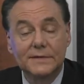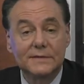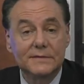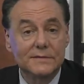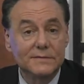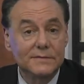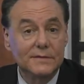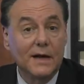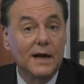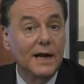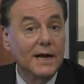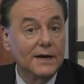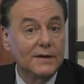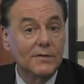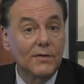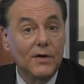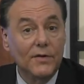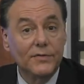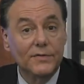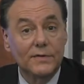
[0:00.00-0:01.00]
to
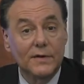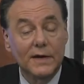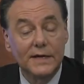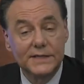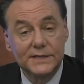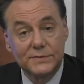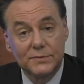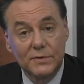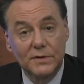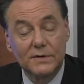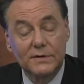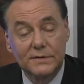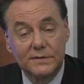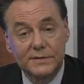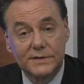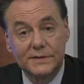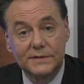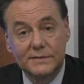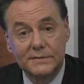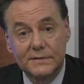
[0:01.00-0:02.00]
hire authorized
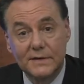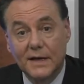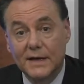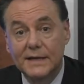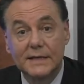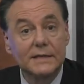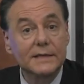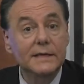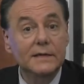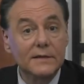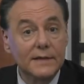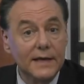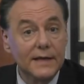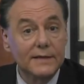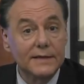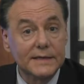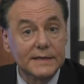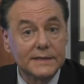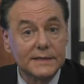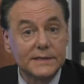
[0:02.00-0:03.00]
workers, not illegal
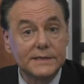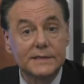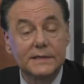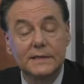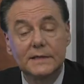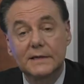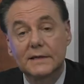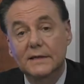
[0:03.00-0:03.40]
aliens,